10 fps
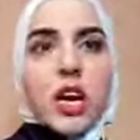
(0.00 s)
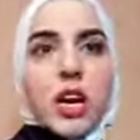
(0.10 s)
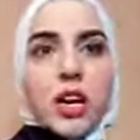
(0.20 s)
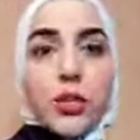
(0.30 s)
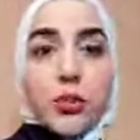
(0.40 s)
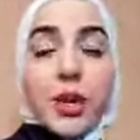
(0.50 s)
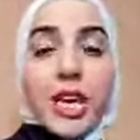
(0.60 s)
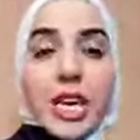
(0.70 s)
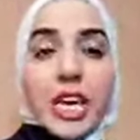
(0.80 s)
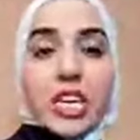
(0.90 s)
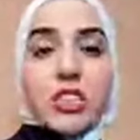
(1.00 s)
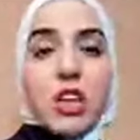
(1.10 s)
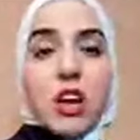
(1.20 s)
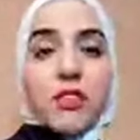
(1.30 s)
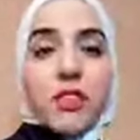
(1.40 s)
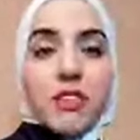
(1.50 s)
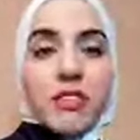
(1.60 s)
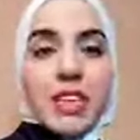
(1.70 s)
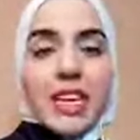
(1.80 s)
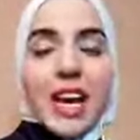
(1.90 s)
uh, three years of
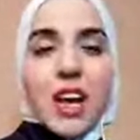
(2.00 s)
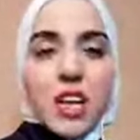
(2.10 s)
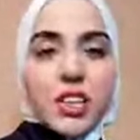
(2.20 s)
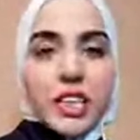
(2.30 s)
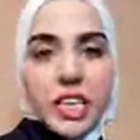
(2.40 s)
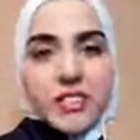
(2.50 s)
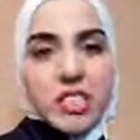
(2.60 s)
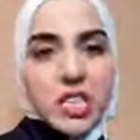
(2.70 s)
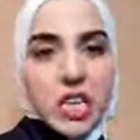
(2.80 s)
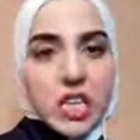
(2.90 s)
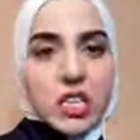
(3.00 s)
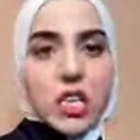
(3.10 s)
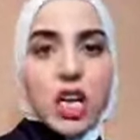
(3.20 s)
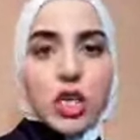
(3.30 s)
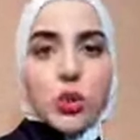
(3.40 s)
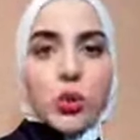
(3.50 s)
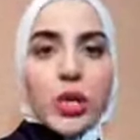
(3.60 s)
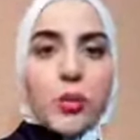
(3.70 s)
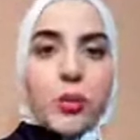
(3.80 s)
living a healthy lifestyle to